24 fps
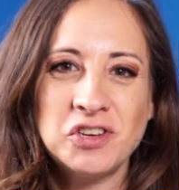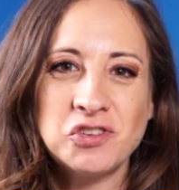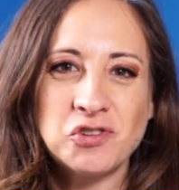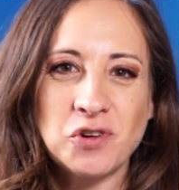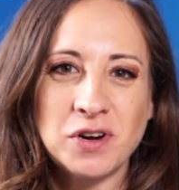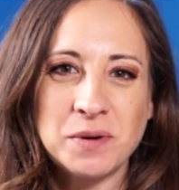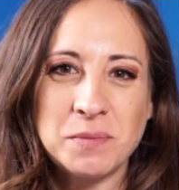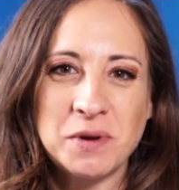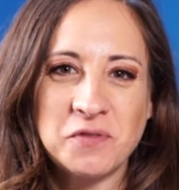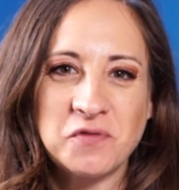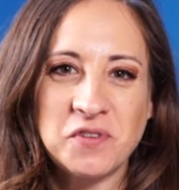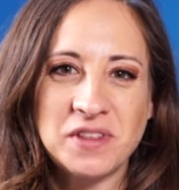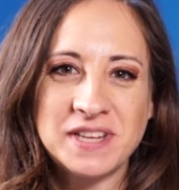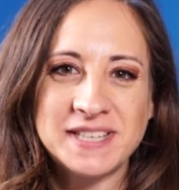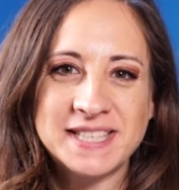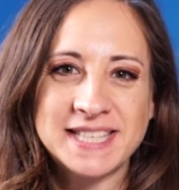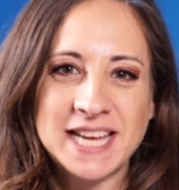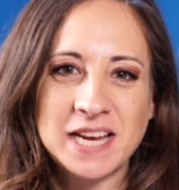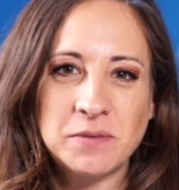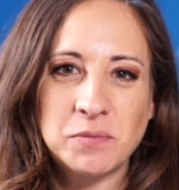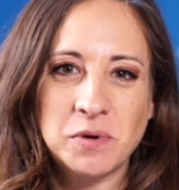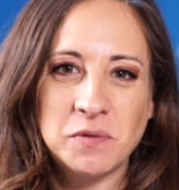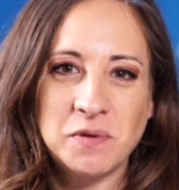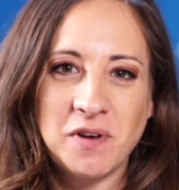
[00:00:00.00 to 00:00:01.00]
Joining me for this
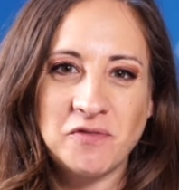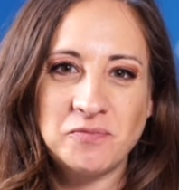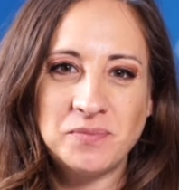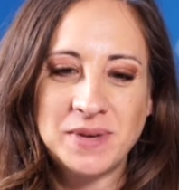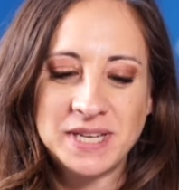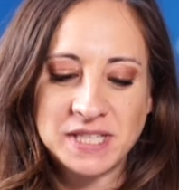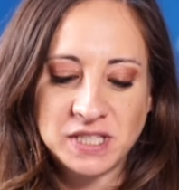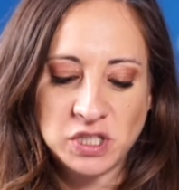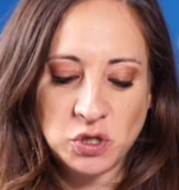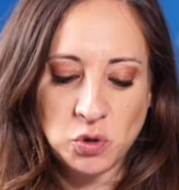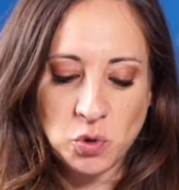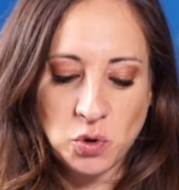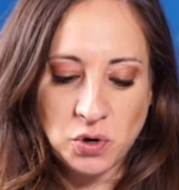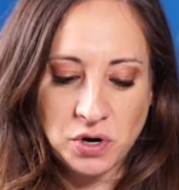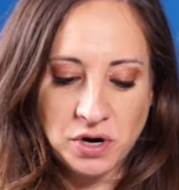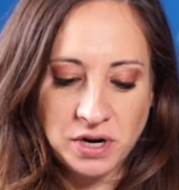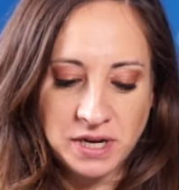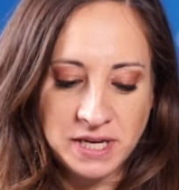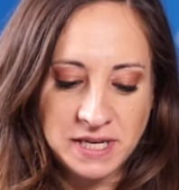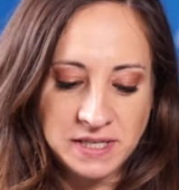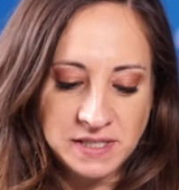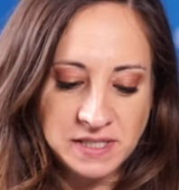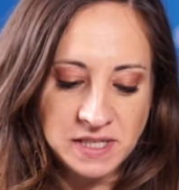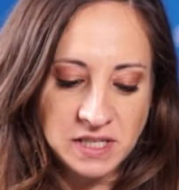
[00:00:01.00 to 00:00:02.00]
segment, we have Mason
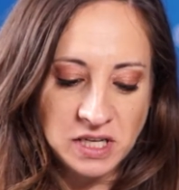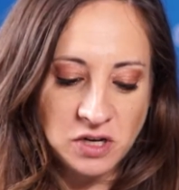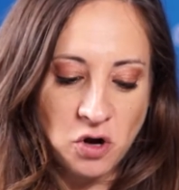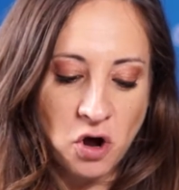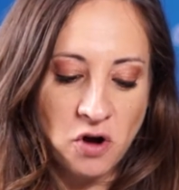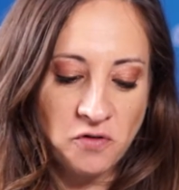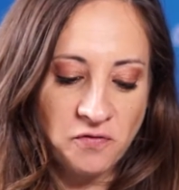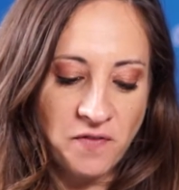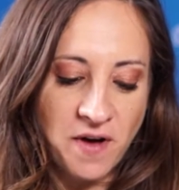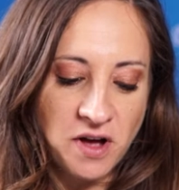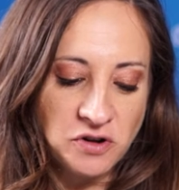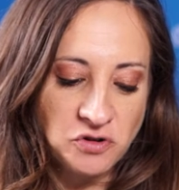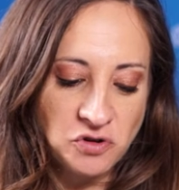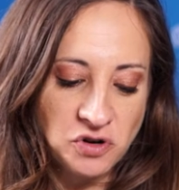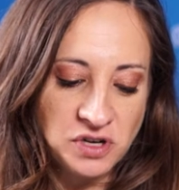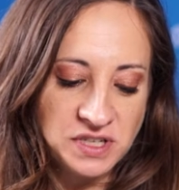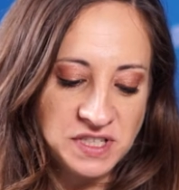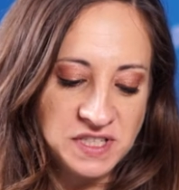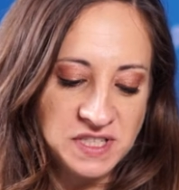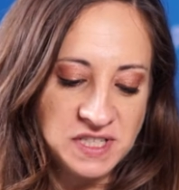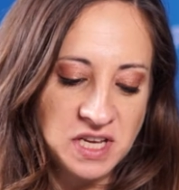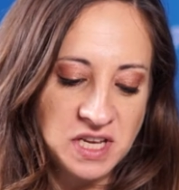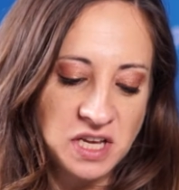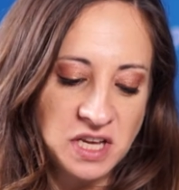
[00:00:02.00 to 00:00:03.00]
Gordon. He's the co-founder
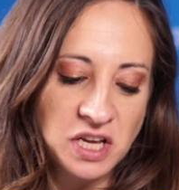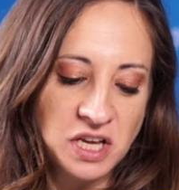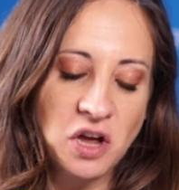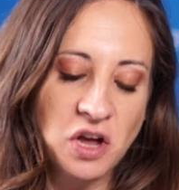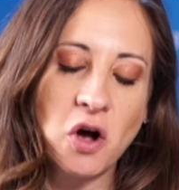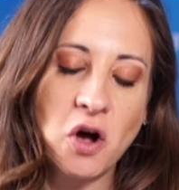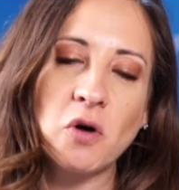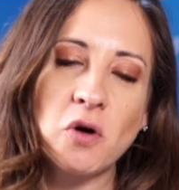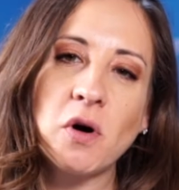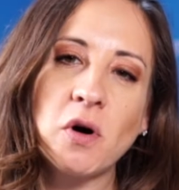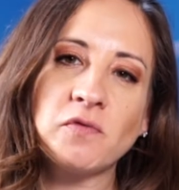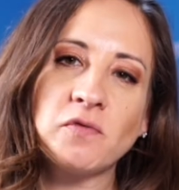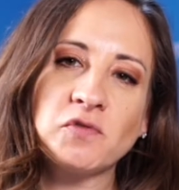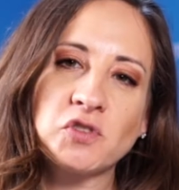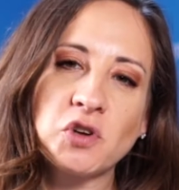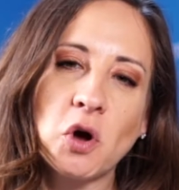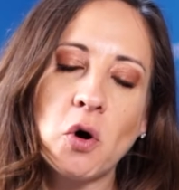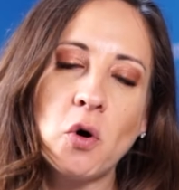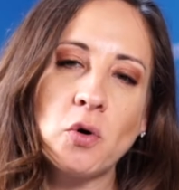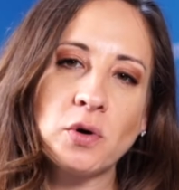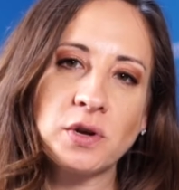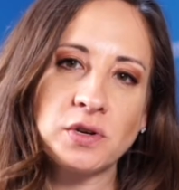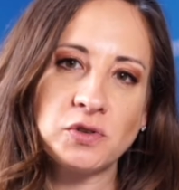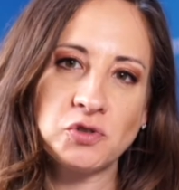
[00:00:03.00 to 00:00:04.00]
and CEO of
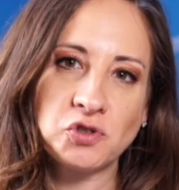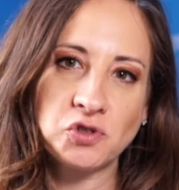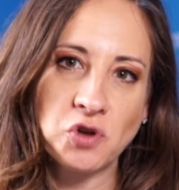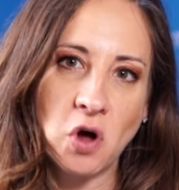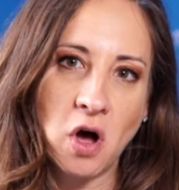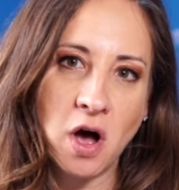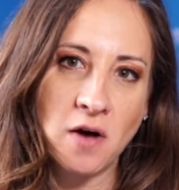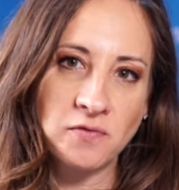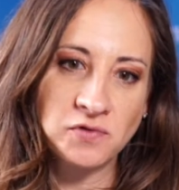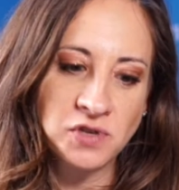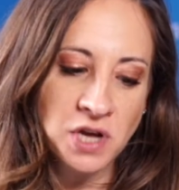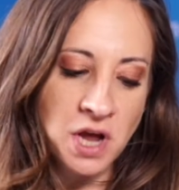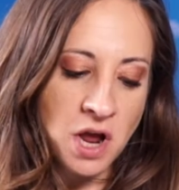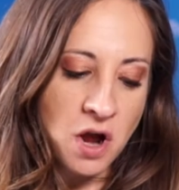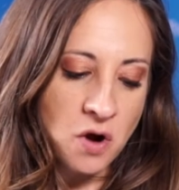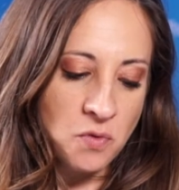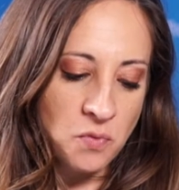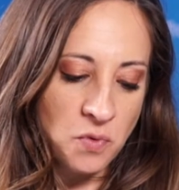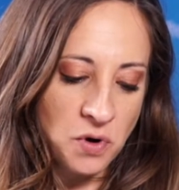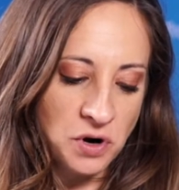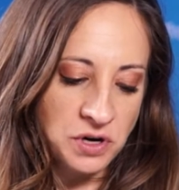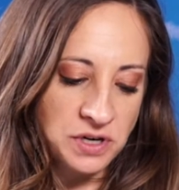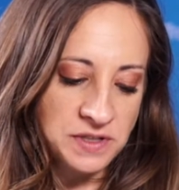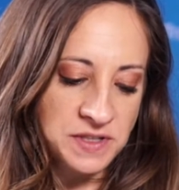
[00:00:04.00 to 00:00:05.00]

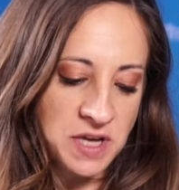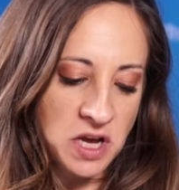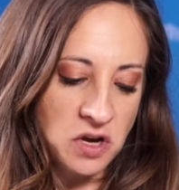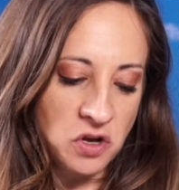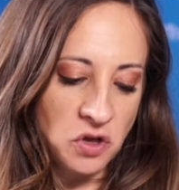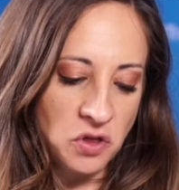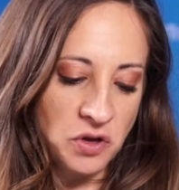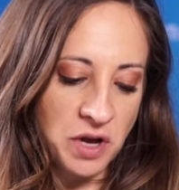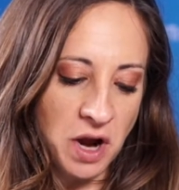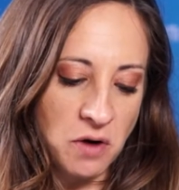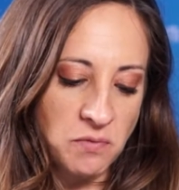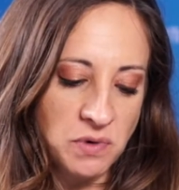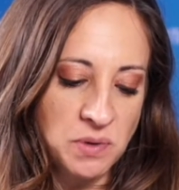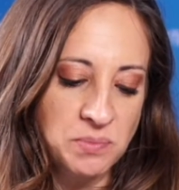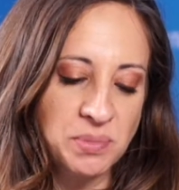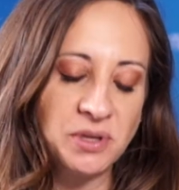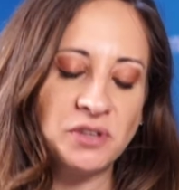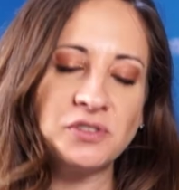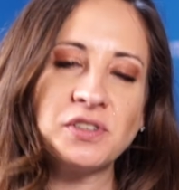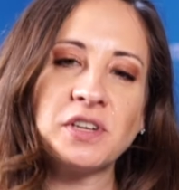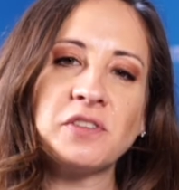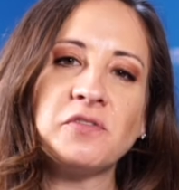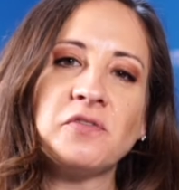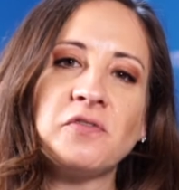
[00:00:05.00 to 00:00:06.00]
Tokensoft. We're going to take a look at
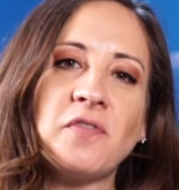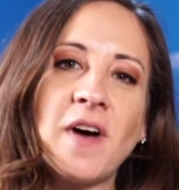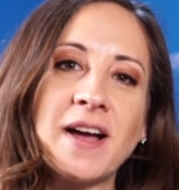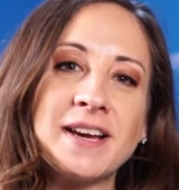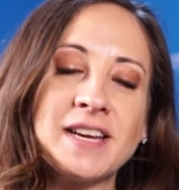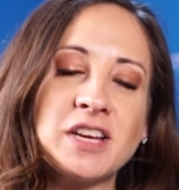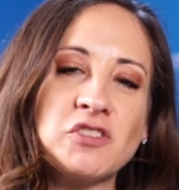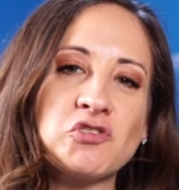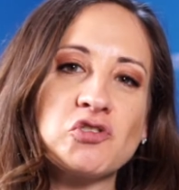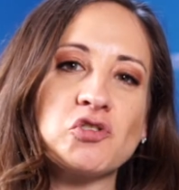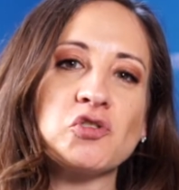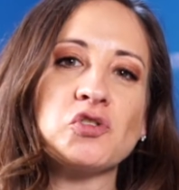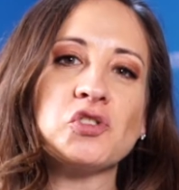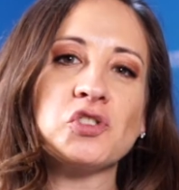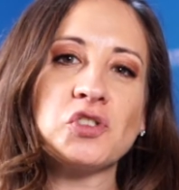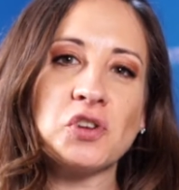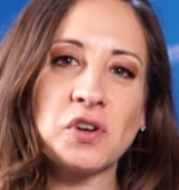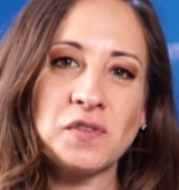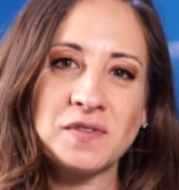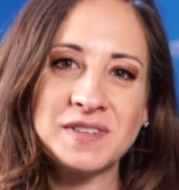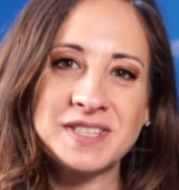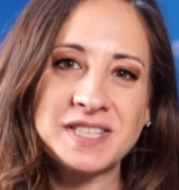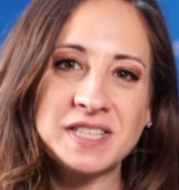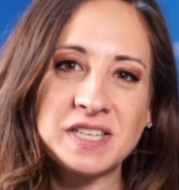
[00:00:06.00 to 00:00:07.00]
rebuilding financial
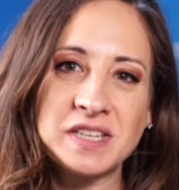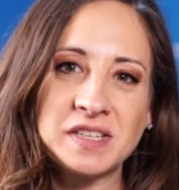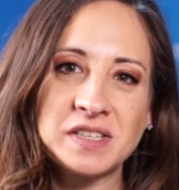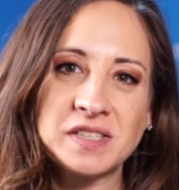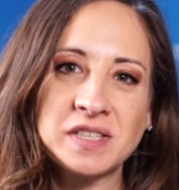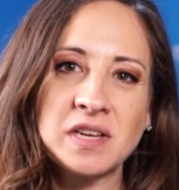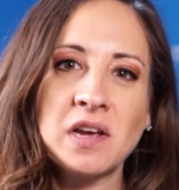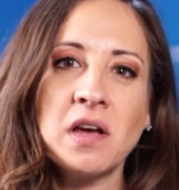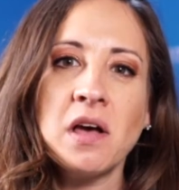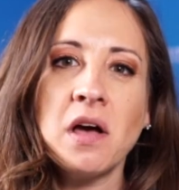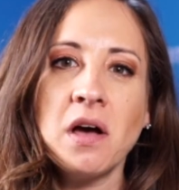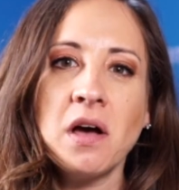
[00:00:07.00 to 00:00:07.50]
services